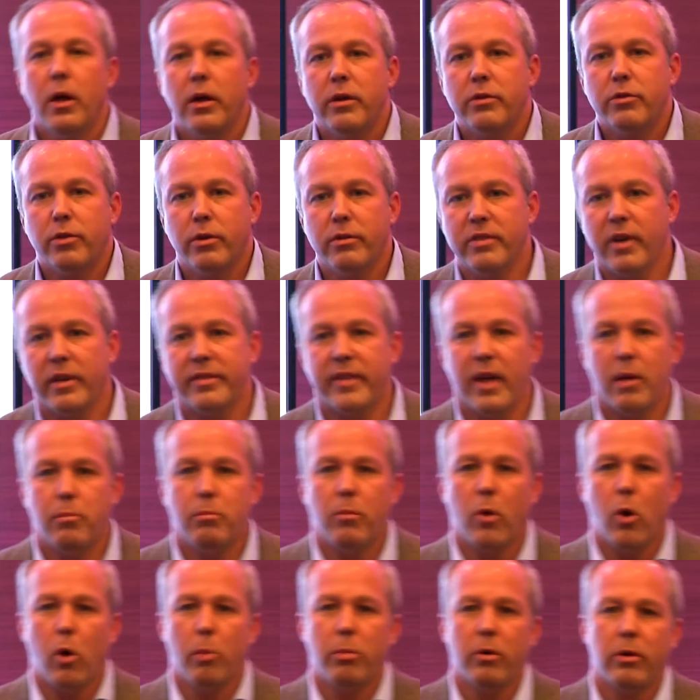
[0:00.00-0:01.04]
Turns out that
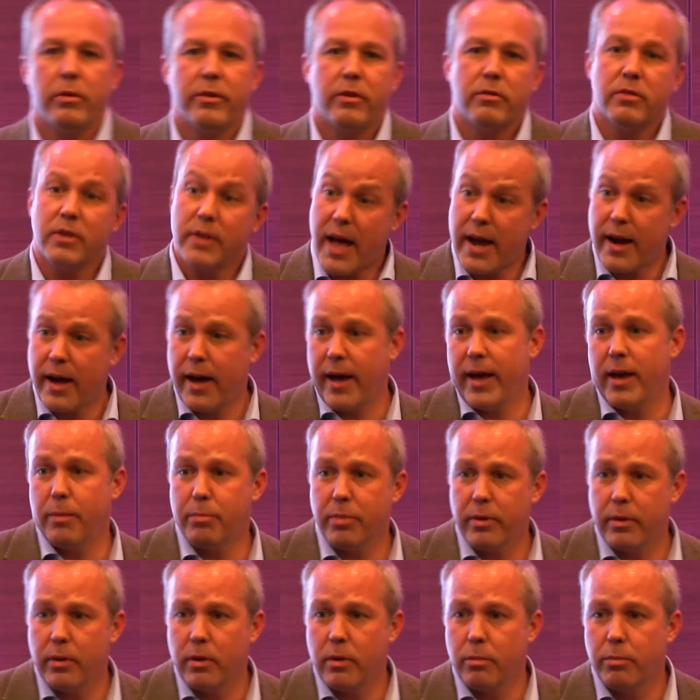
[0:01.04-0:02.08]
mobile, there's a lot of hype,
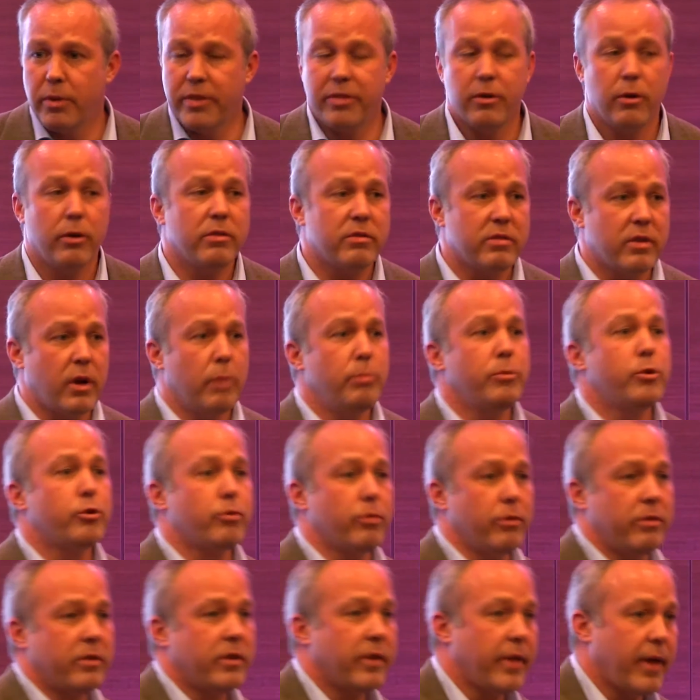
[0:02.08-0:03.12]
but there is some
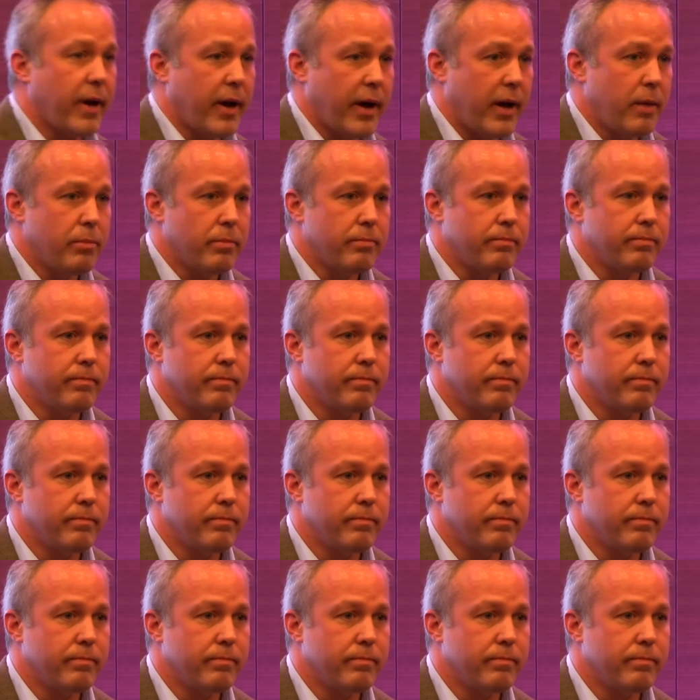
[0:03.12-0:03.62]
truth to the hype